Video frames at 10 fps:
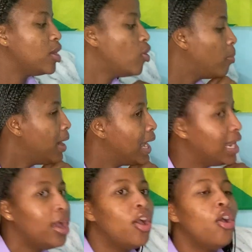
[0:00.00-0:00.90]
mind.
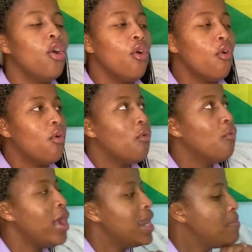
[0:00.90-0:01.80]

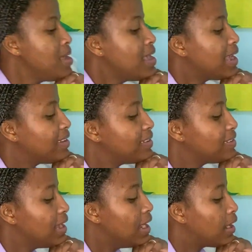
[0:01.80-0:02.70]
When me catch a
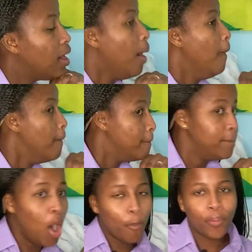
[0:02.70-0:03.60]
stock,
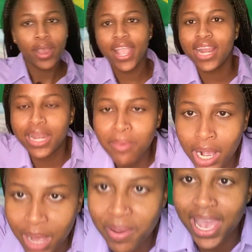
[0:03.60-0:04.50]
boop, in the back
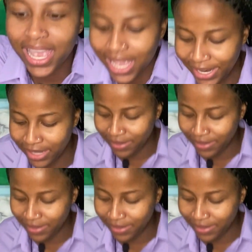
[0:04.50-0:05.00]
of my head.